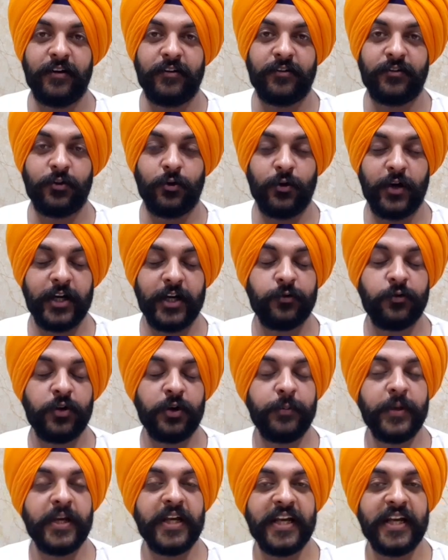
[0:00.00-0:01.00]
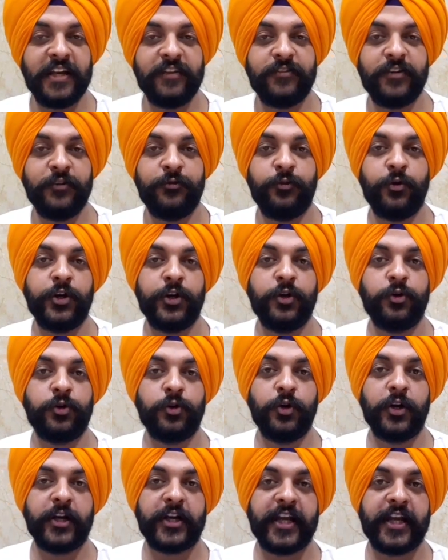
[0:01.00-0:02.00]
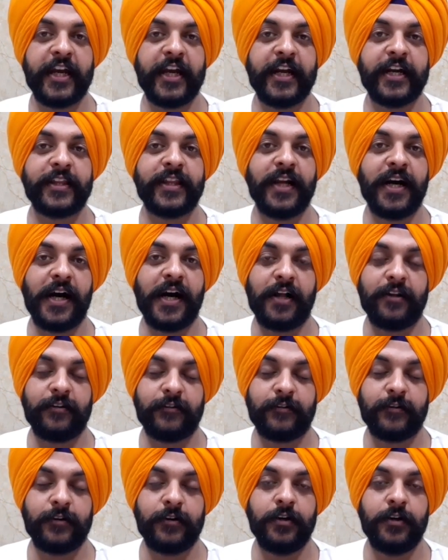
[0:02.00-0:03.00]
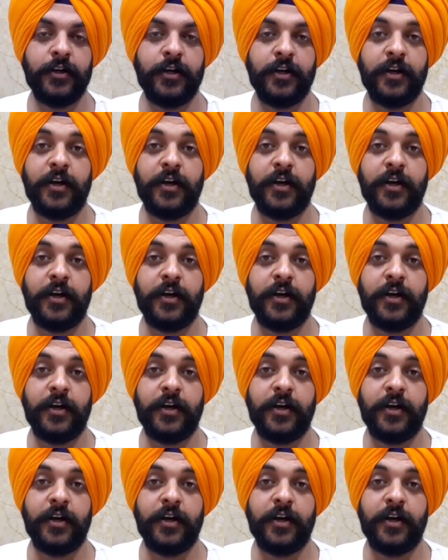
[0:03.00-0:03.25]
So it would be easy for you to locate the answer,